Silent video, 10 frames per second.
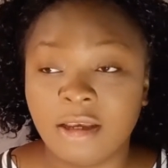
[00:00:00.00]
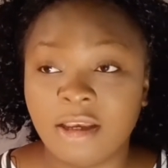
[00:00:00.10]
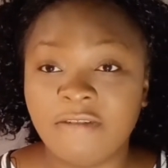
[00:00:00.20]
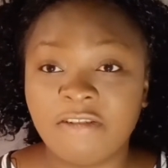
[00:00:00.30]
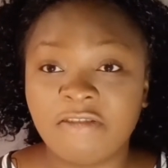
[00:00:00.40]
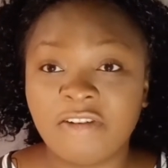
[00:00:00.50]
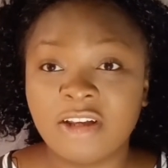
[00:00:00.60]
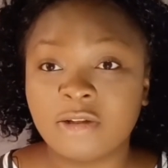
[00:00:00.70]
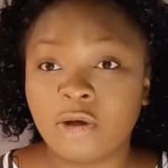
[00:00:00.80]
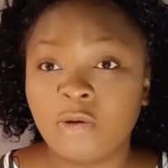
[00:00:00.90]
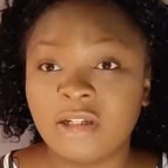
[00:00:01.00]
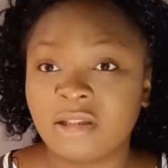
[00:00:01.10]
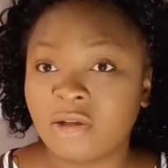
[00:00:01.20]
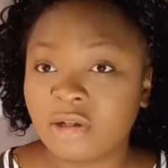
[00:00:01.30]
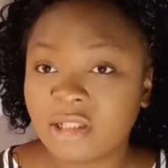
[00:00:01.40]
if your friends always
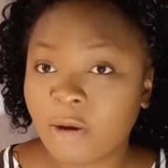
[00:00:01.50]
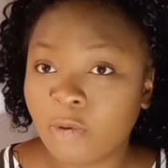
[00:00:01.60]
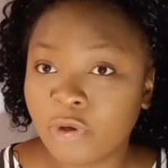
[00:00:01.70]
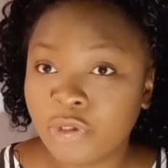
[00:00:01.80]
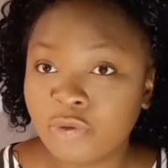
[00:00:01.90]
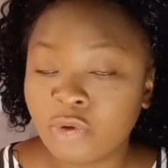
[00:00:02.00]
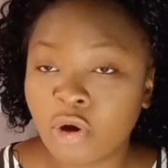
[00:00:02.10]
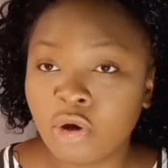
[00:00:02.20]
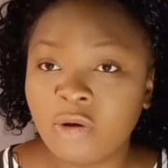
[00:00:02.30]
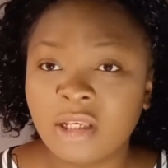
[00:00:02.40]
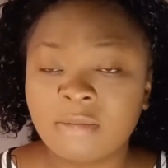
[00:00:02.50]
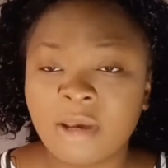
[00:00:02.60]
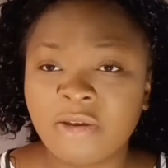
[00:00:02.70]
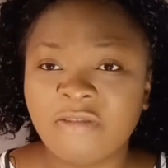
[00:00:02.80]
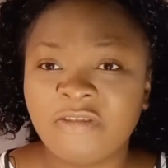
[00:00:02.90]
talk down on you or always
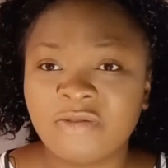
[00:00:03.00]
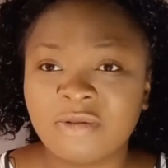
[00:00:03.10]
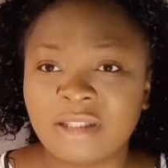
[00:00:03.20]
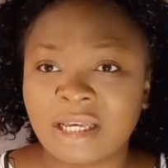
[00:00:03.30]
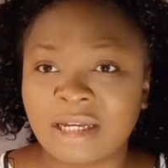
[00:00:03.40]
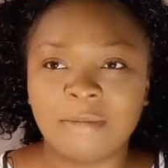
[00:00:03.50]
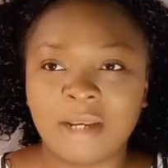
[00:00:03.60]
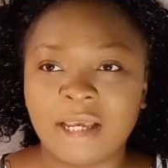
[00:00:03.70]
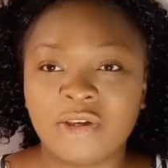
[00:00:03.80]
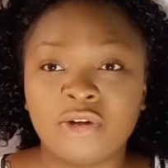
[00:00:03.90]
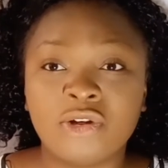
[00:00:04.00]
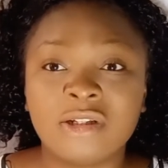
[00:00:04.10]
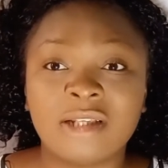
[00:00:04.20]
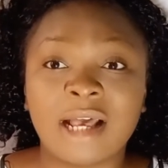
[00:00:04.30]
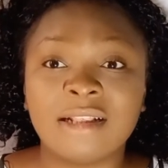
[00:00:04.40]
make you feel that like you're
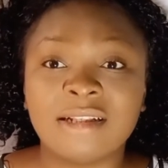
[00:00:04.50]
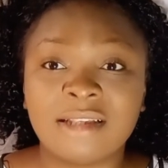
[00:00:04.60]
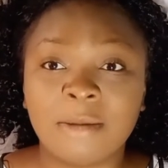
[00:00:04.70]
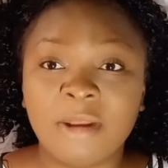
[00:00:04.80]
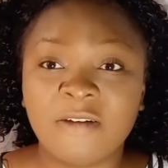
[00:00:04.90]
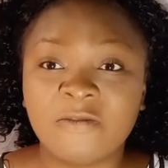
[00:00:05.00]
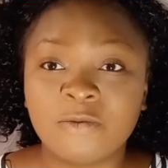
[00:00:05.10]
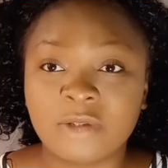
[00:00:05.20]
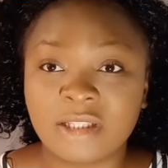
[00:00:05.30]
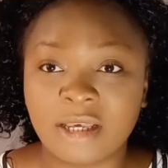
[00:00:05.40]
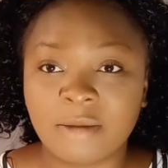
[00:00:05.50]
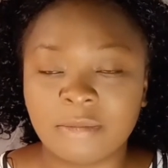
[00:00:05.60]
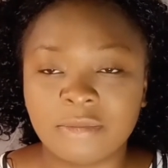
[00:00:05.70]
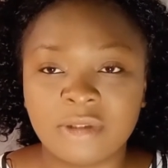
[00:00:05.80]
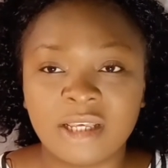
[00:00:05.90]
not at the same level with
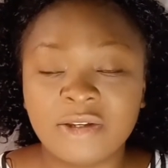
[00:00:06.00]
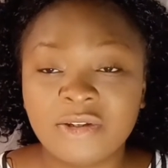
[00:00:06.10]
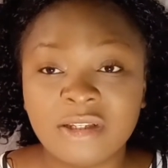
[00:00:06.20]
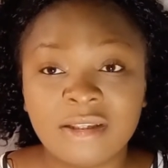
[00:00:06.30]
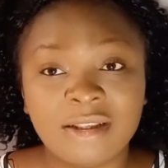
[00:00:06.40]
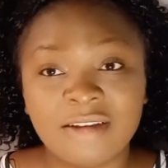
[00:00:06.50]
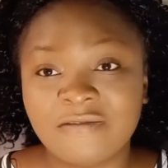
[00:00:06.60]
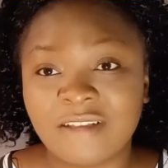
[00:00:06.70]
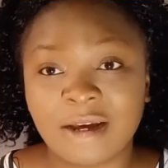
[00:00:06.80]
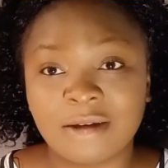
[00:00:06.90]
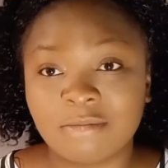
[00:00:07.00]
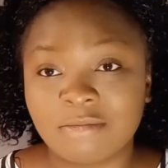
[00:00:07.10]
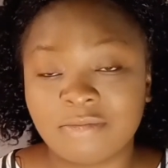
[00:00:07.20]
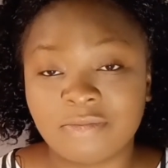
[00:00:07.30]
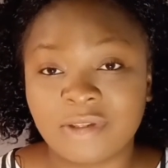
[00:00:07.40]
them, then you need to leave that
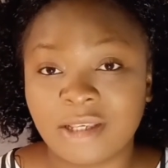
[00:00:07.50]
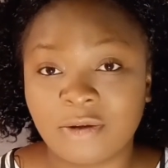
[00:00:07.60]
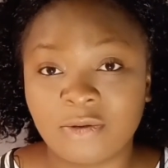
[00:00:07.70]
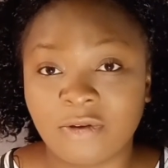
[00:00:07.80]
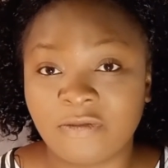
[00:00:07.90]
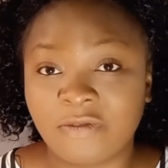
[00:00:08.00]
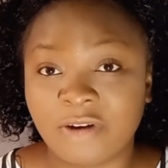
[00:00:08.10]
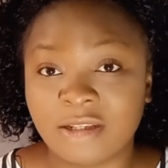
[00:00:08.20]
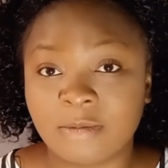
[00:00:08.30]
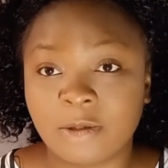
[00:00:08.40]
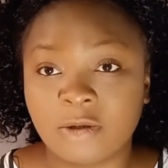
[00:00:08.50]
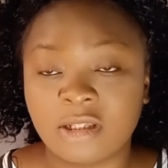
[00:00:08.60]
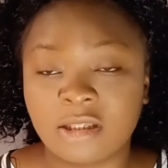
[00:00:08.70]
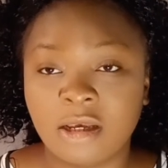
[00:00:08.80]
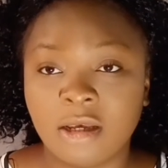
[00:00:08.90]
circle of friends, because